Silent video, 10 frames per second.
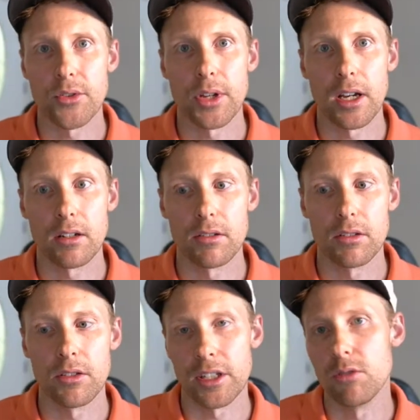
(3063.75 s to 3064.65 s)
that,
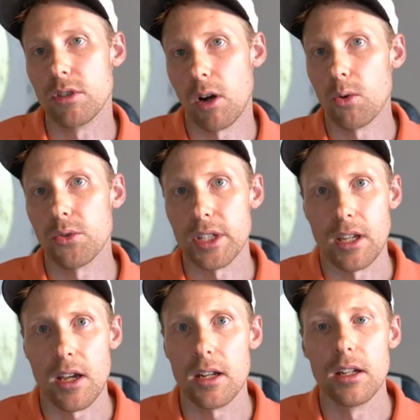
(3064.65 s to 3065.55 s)
like you totally
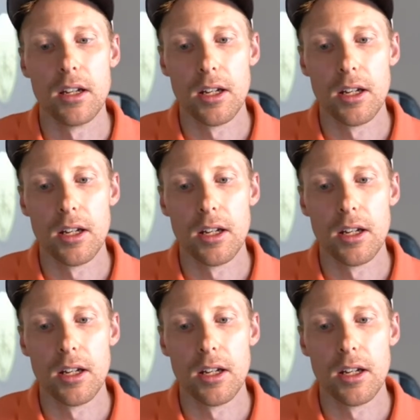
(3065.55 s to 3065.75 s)
can.